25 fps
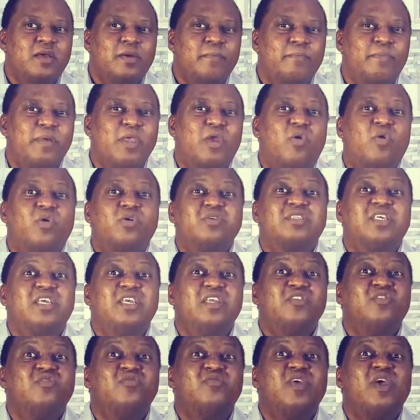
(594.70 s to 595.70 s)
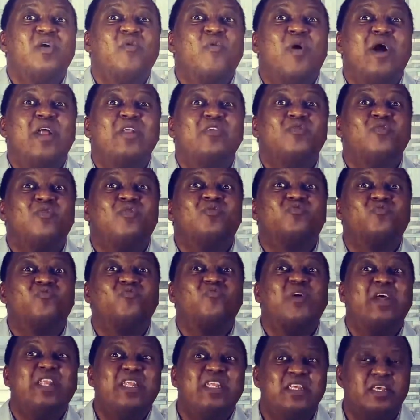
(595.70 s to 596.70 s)
because he knew they were not
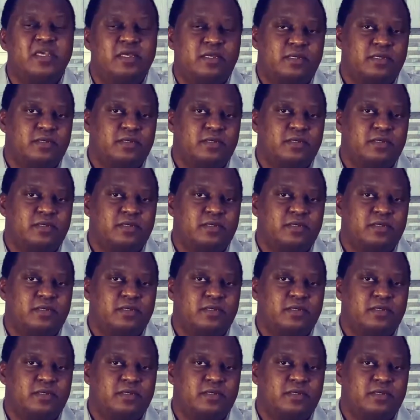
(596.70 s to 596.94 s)
ready.